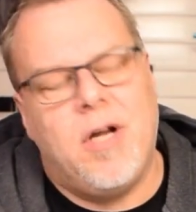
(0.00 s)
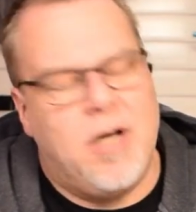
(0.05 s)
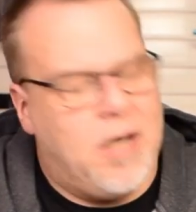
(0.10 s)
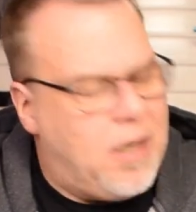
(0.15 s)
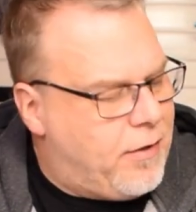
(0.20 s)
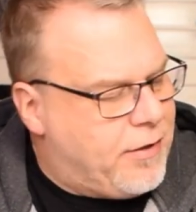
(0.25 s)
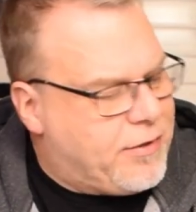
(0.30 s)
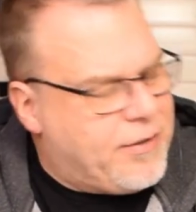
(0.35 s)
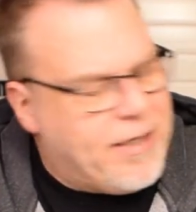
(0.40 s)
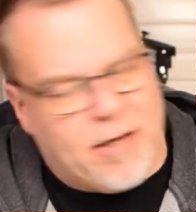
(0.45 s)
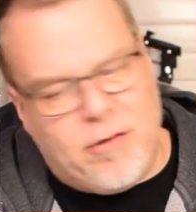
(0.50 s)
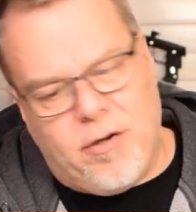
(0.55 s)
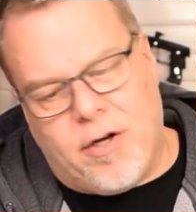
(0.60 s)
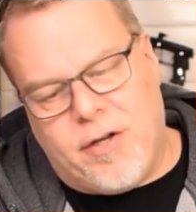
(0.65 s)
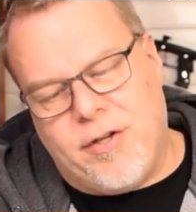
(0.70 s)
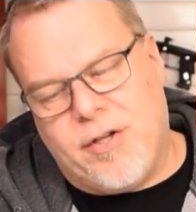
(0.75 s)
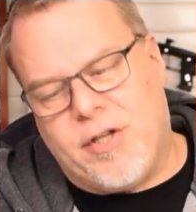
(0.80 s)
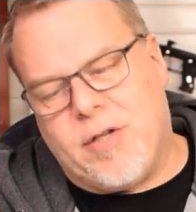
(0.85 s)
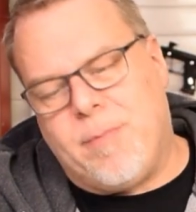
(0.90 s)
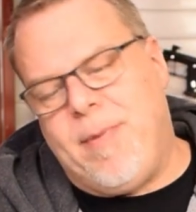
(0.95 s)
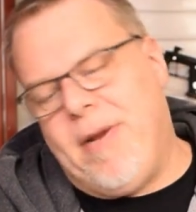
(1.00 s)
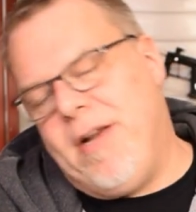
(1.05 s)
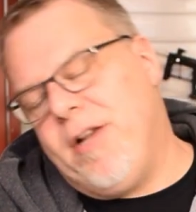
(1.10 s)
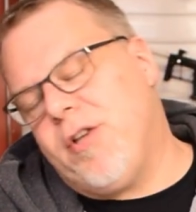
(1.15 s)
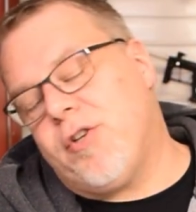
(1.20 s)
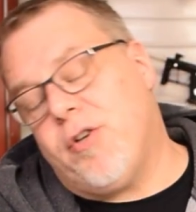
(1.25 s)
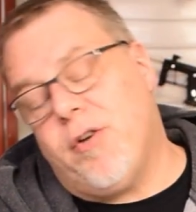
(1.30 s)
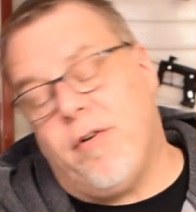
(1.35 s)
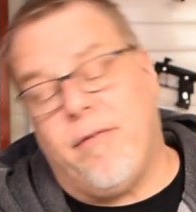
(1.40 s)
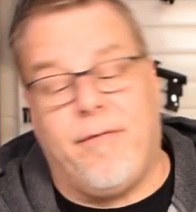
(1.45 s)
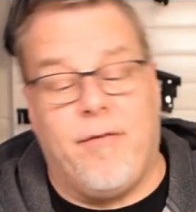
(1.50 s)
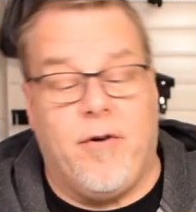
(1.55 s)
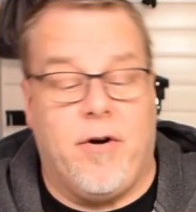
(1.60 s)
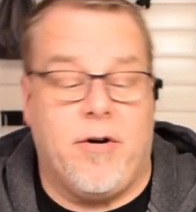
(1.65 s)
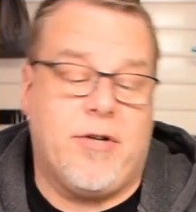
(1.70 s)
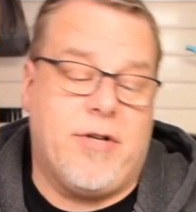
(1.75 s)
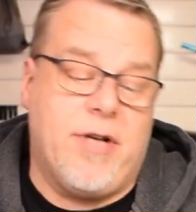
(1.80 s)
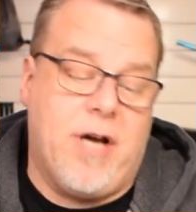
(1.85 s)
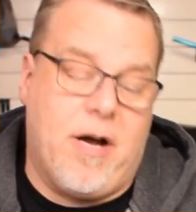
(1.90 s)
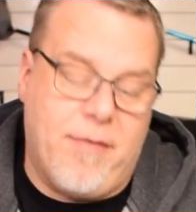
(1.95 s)
Let's take a look at the Speedster
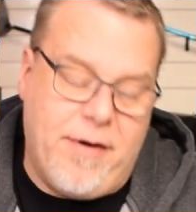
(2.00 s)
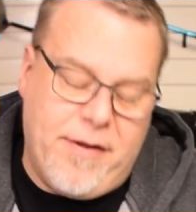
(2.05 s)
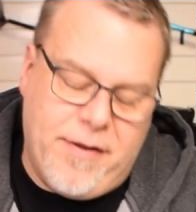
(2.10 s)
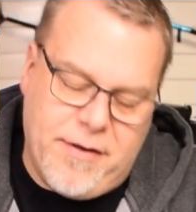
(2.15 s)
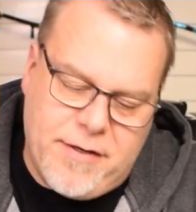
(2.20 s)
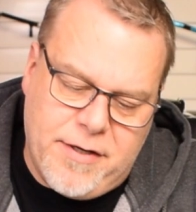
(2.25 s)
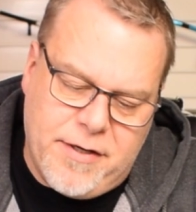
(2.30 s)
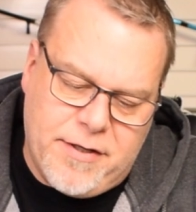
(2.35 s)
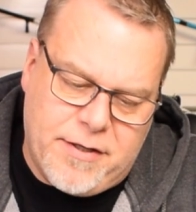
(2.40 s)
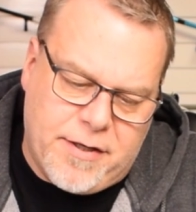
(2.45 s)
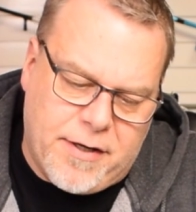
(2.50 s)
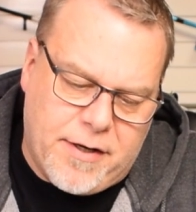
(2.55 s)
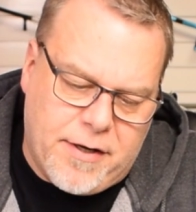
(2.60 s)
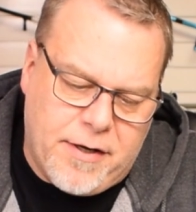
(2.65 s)
first, shall we? This is